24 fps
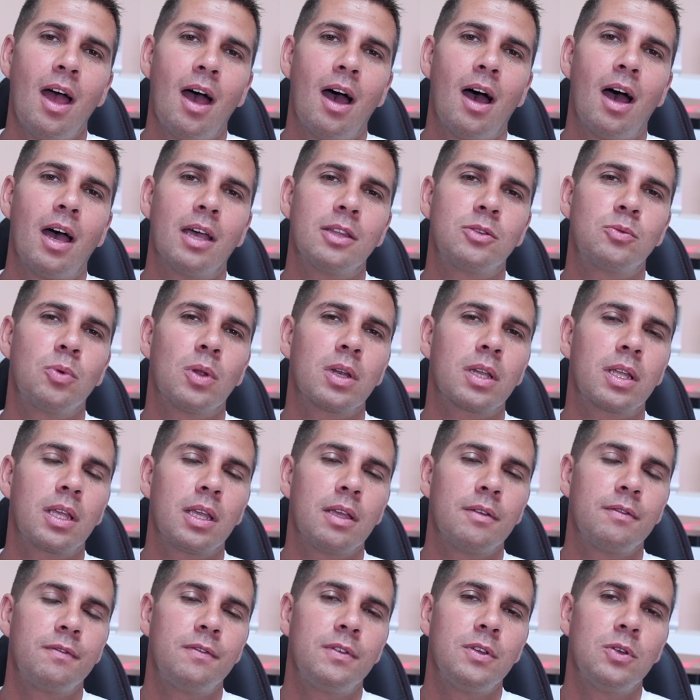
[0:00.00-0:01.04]
uh, it will
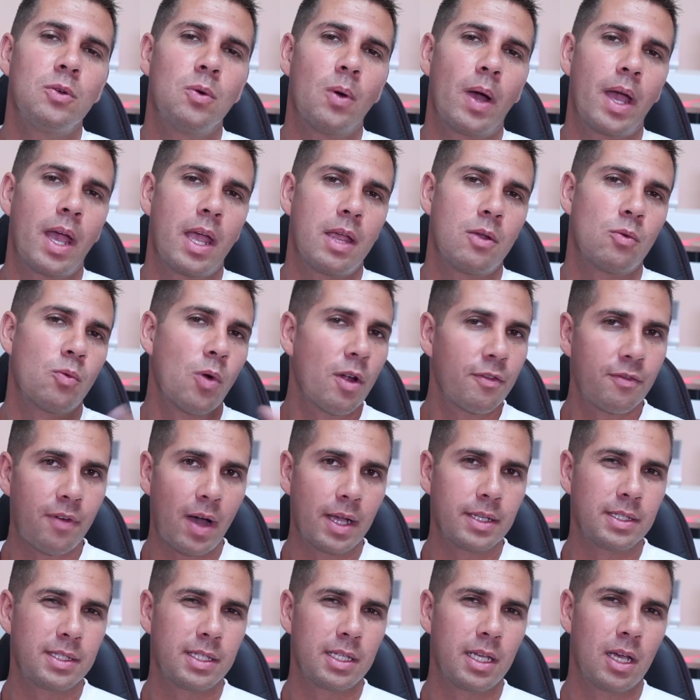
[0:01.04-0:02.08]
give you a rough
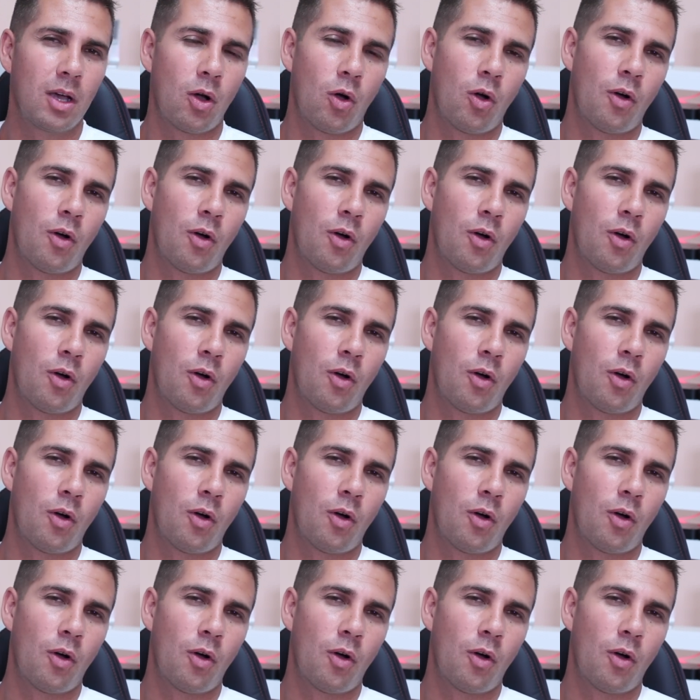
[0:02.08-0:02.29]
idea